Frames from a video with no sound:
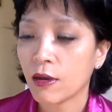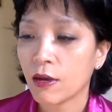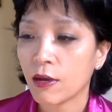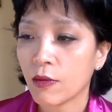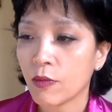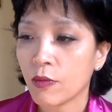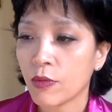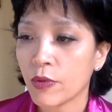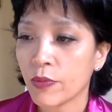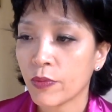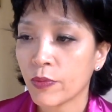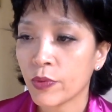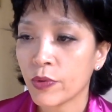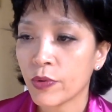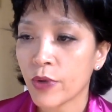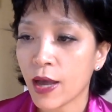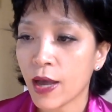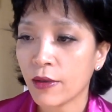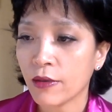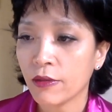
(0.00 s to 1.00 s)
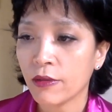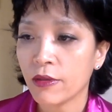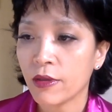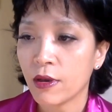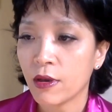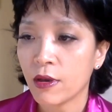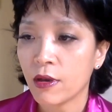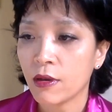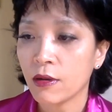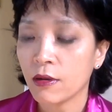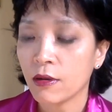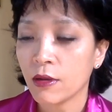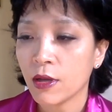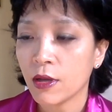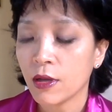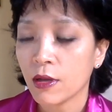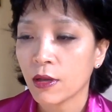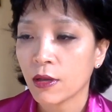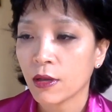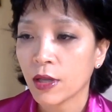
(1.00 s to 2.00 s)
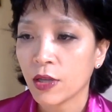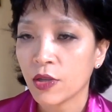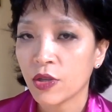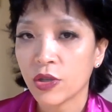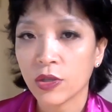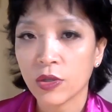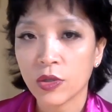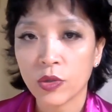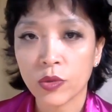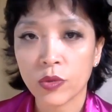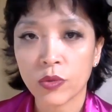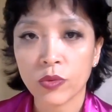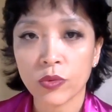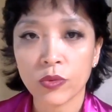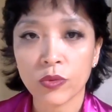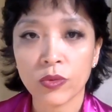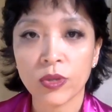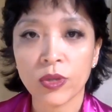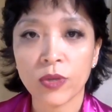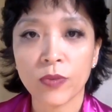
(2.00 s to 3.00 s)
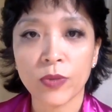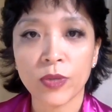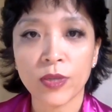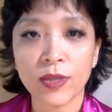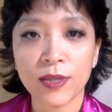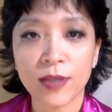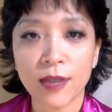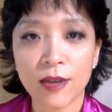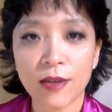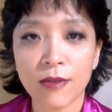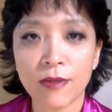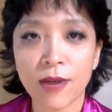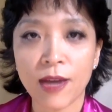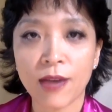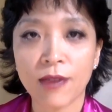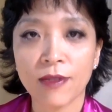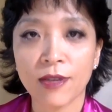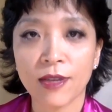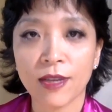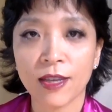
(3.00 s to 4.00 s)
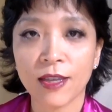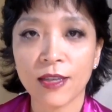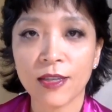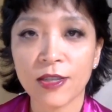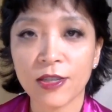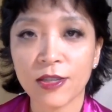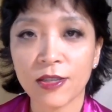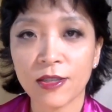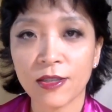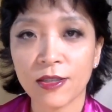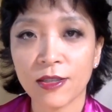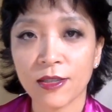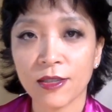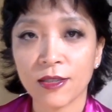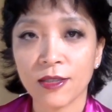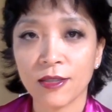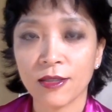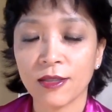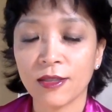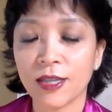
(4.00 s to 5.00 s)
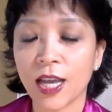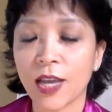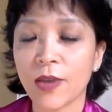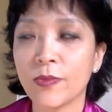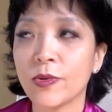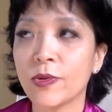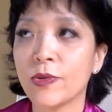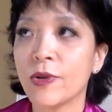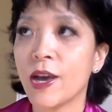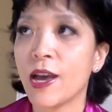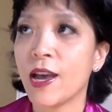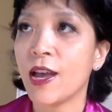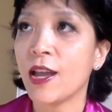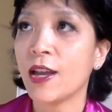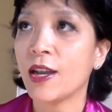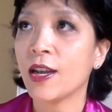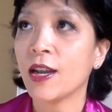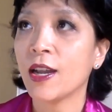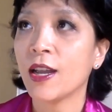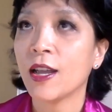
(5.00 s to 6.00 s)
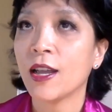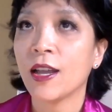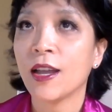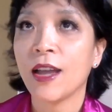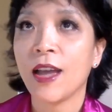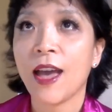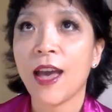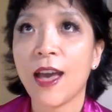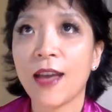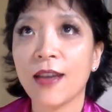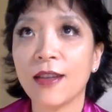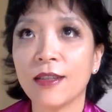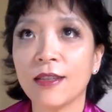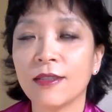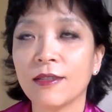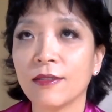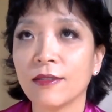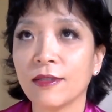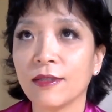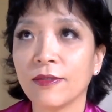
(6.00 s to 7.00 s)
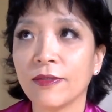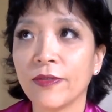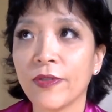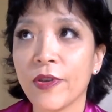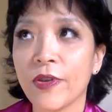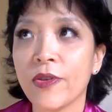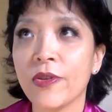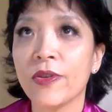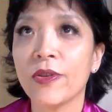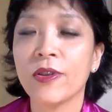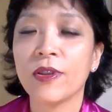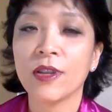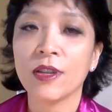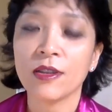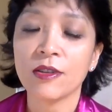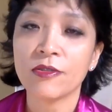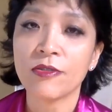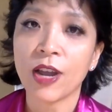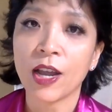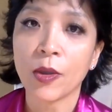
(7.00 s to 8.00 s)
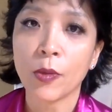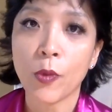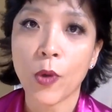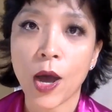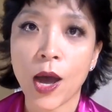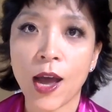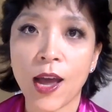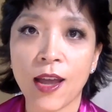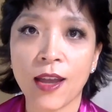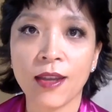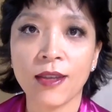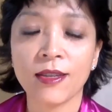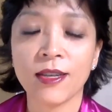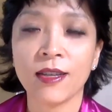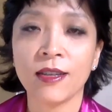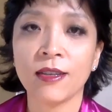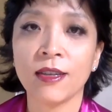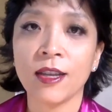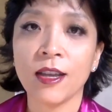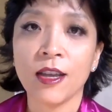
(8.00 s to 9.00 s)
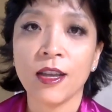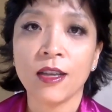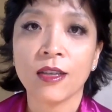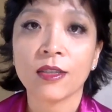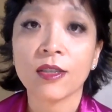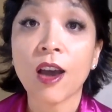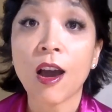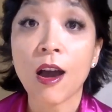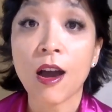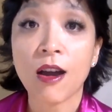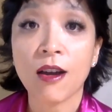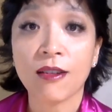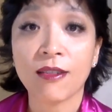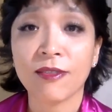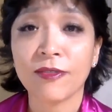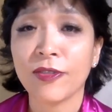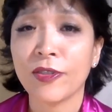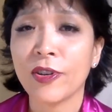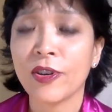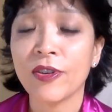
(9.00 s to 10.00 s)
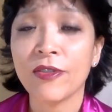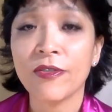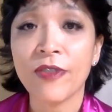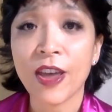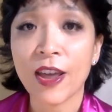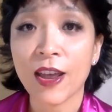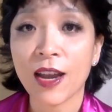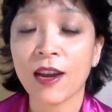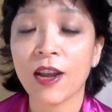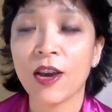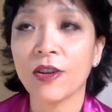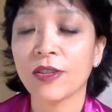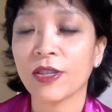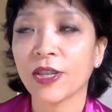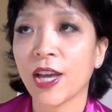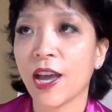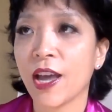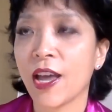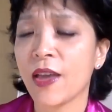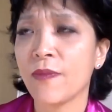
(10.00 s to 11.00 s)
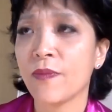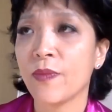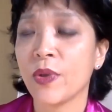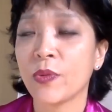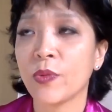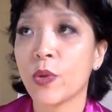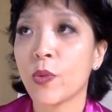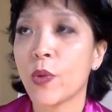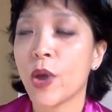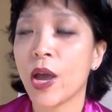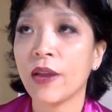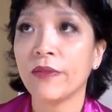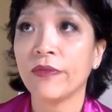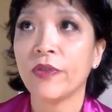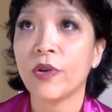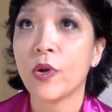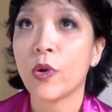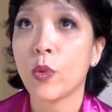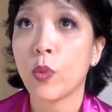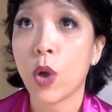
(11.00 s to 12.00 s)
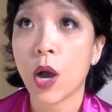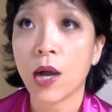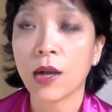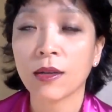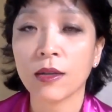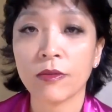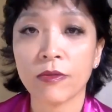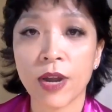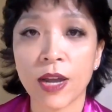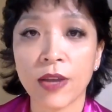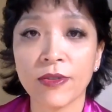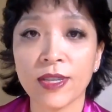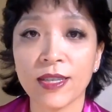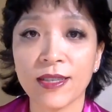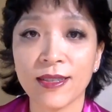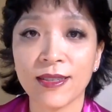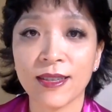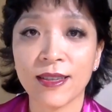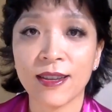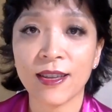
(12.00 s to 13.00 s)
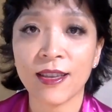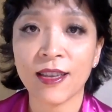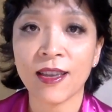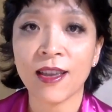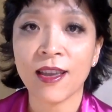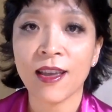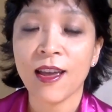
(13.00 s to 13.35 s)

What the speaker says: we pull out the kitchen stools and we sat around the kitchen table and had food and drank wine and talked for a very long time. And we went for a walk around the city